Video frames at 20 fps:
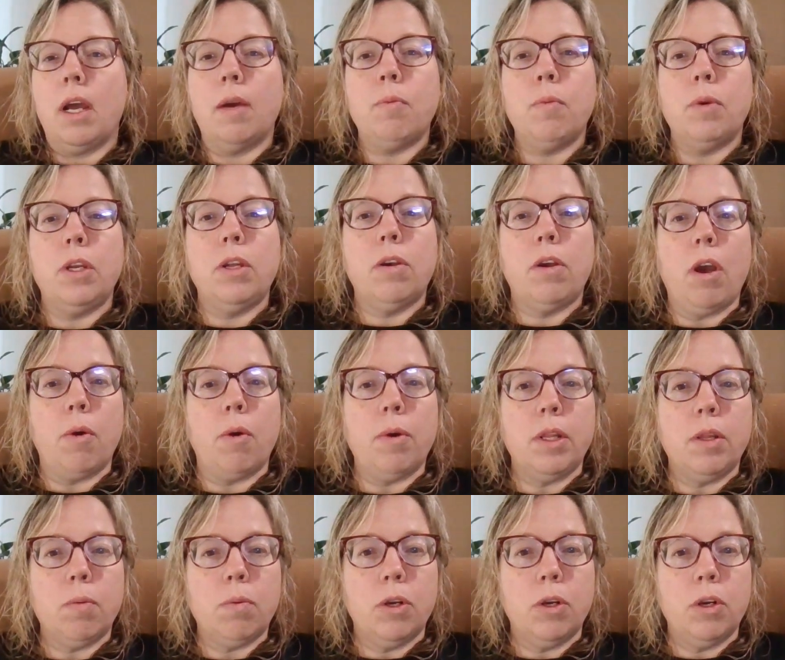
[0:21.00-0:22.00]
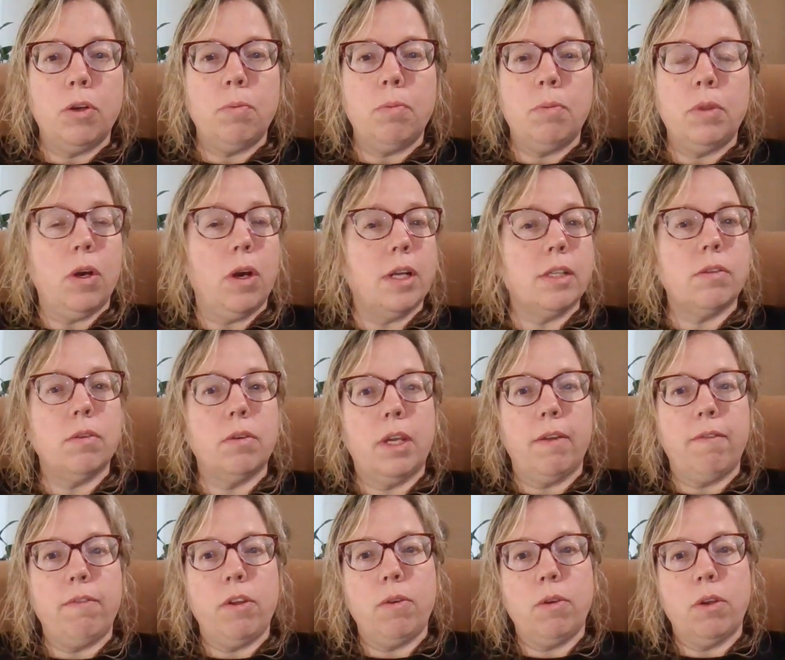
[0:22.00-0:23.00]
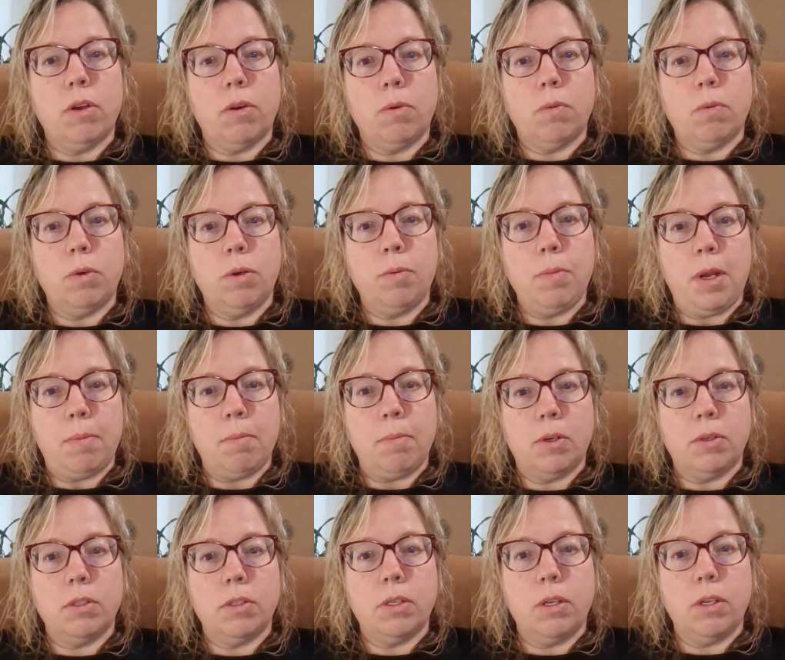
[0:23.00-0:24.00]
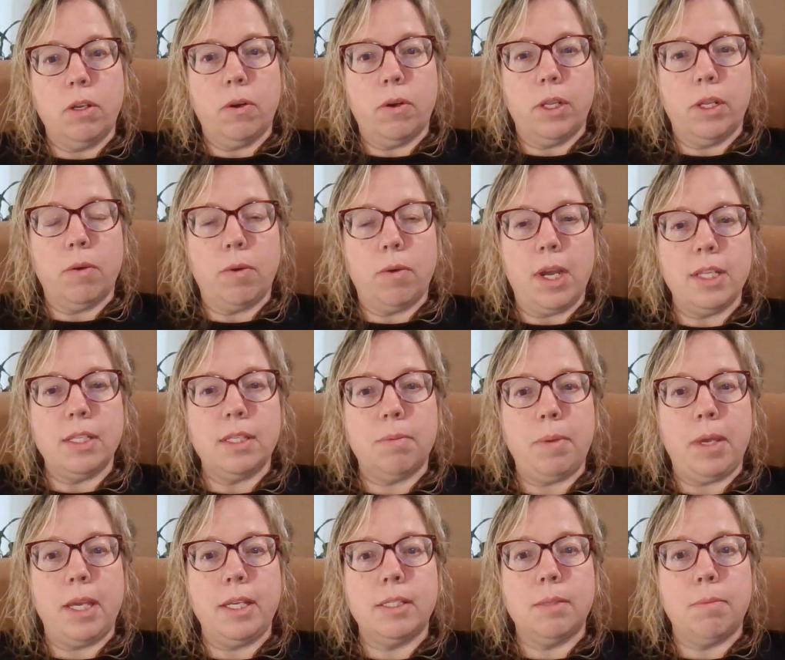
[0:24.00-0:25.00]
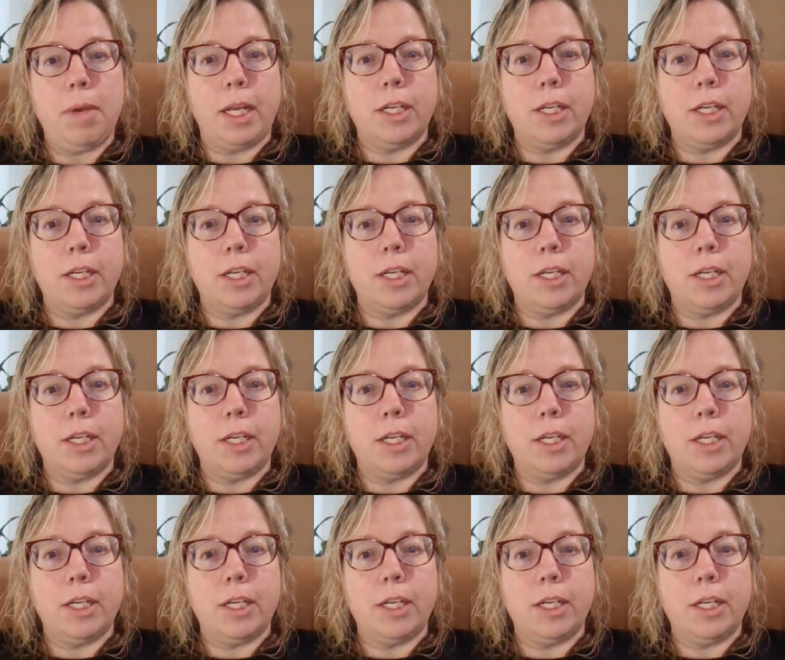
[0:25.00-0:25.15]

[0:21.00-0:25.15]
When you go in the room, they'll also give you your room number so you're in the right space.